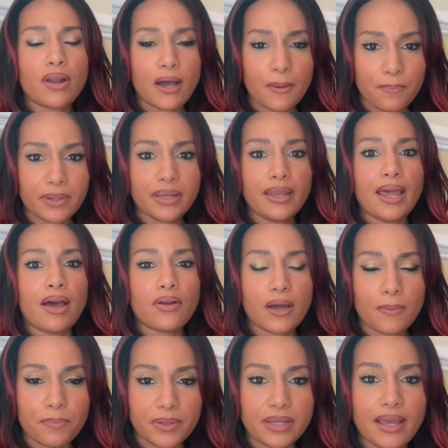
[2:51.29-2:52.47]
up and down,
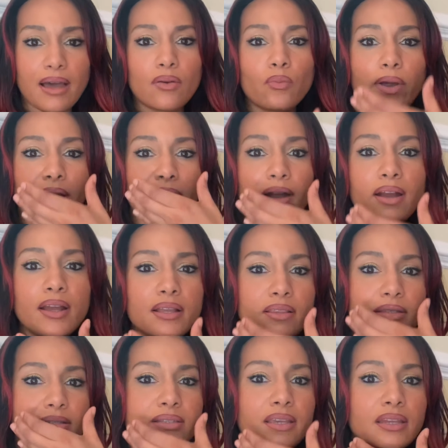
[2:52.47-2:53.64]
up and down, where the
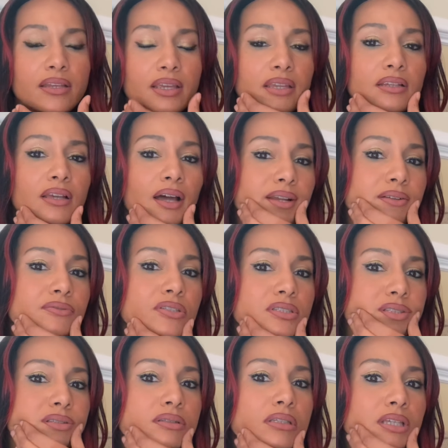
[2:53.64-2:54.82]
skin can kind of just
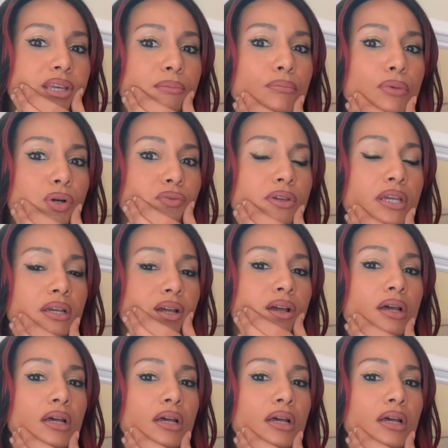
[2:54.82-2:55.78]
keep moving